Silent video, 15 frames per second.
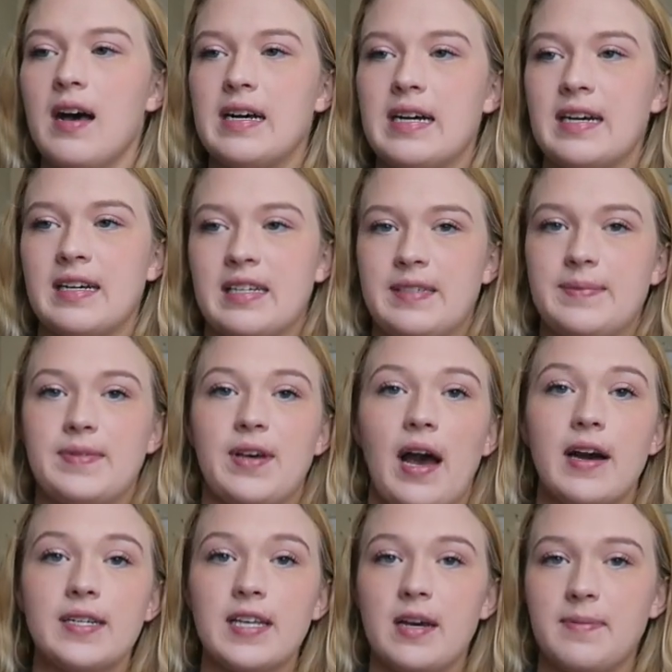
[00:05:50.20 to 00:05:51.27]
Um, so
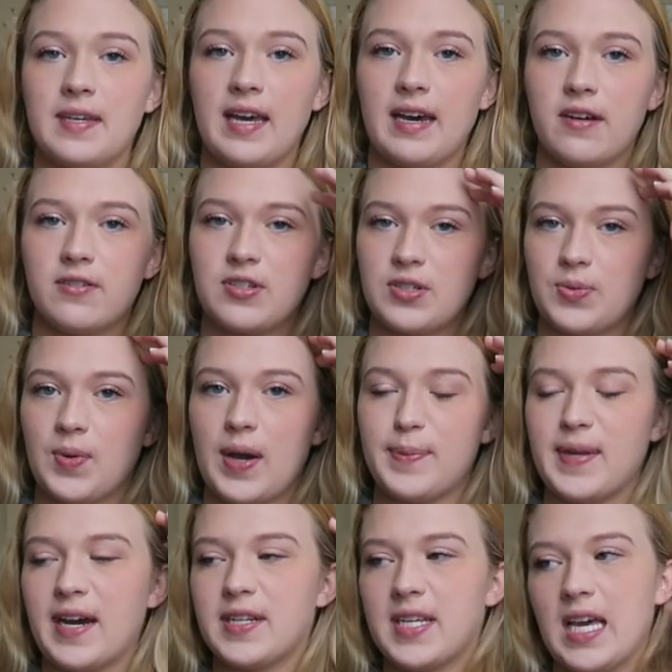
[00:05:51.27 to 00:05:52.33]
I was helping out, just
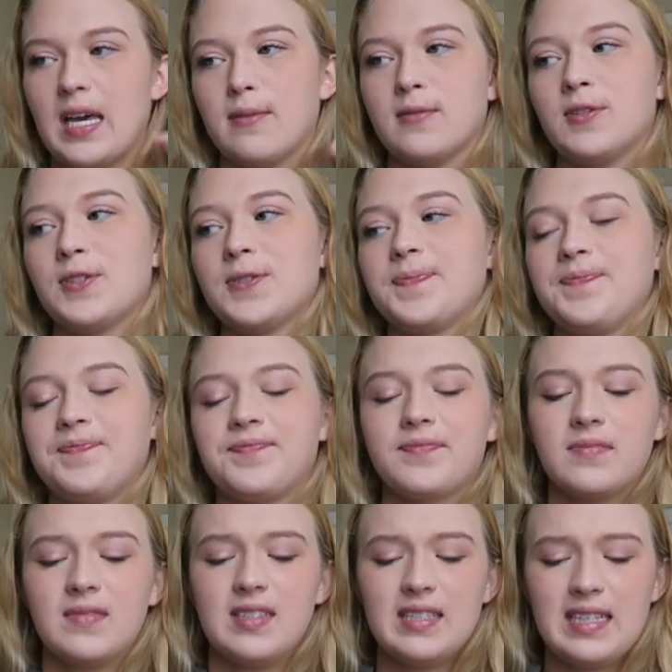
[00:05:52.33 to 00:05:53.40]
wipe down tables
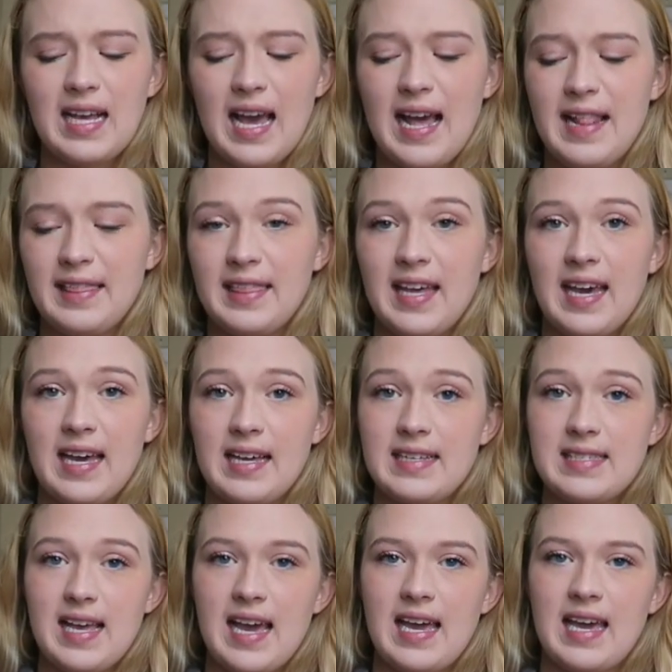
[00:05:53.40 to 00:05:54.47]
and
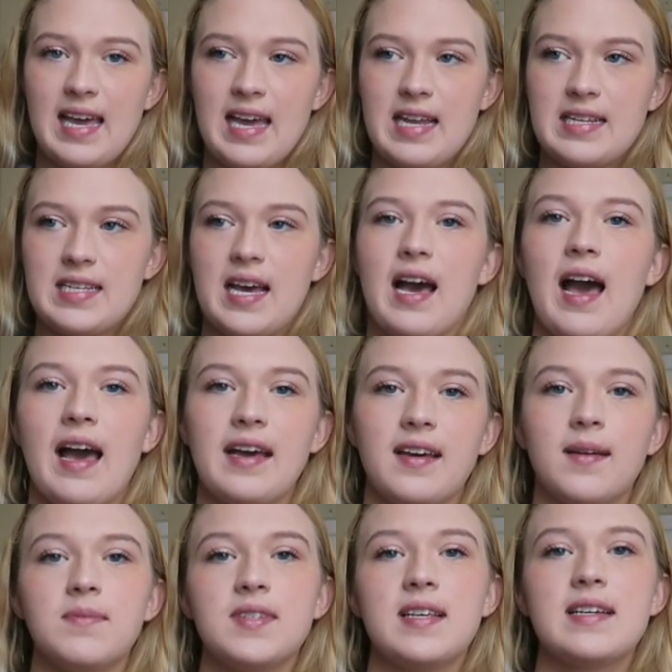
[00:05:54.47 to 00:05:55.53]
things. And I
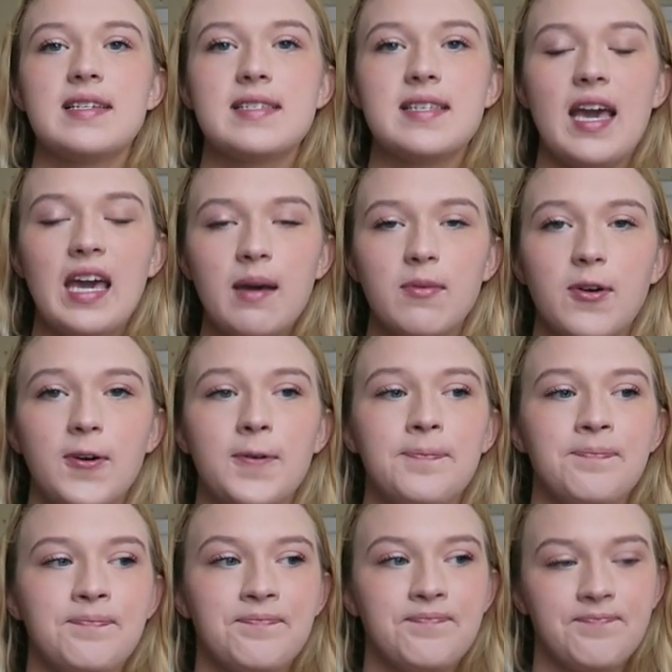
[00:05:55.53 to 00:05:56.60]
come to this
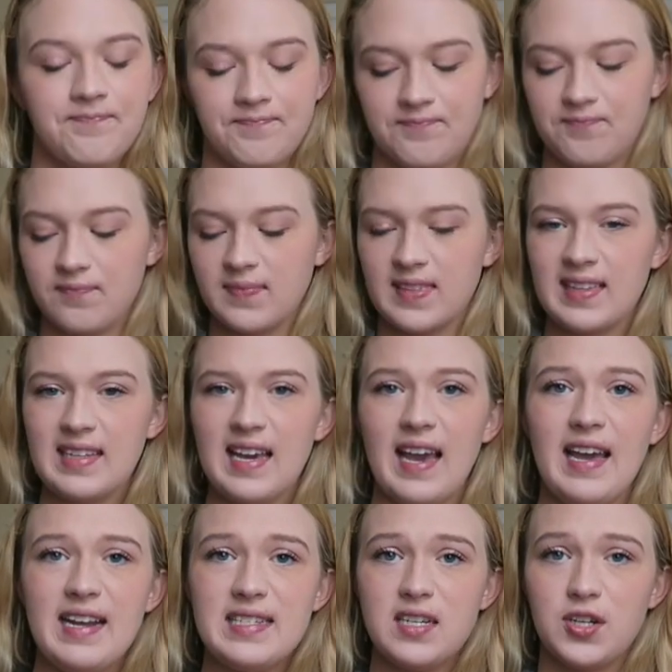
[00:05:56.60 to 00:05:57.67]
table
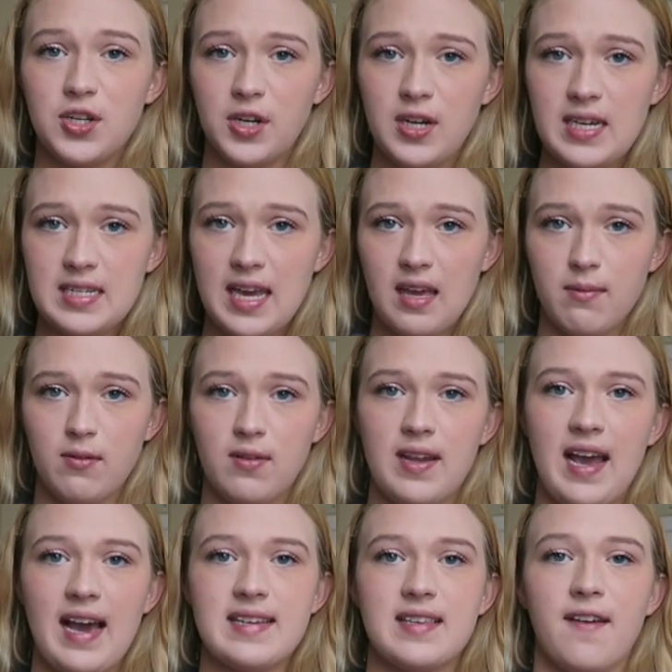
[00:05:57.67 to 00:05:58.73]
and it's a dirty table
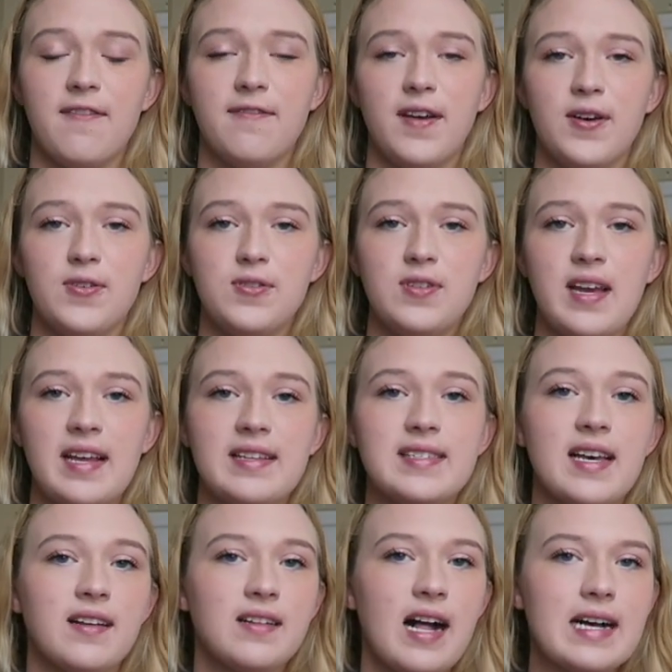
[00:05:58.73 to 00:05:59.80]
and it has a phone and
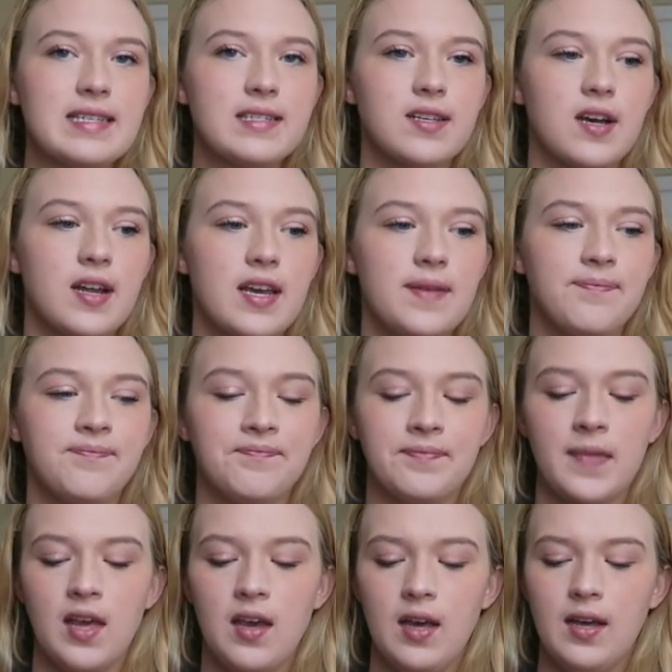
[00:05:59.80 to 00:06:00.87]
sunglasses on it.
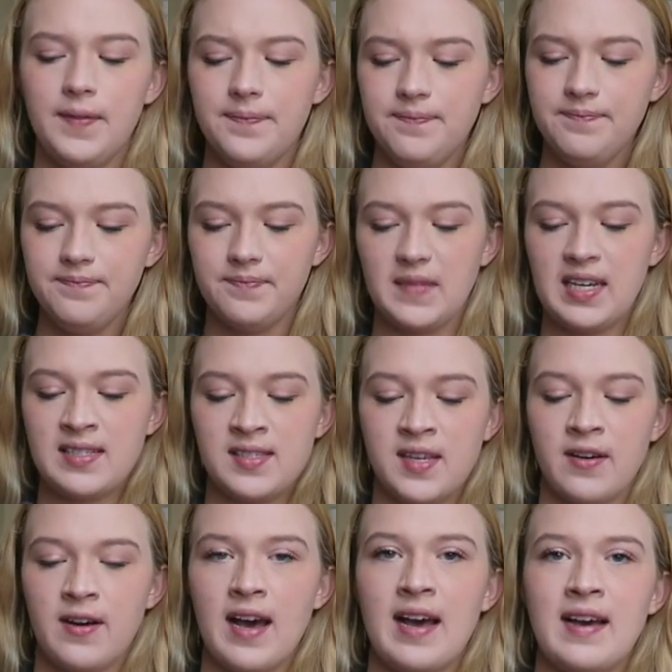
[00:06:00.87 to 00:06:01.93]
And
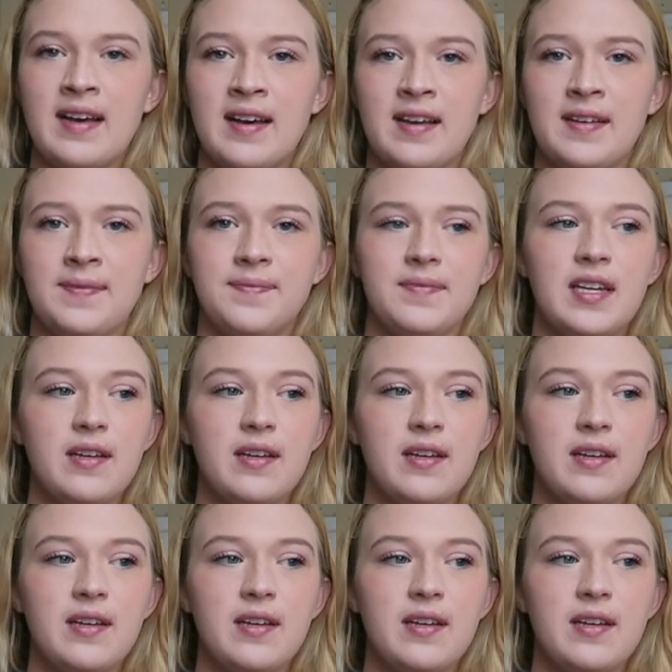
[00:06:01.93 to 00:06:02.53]
so, um,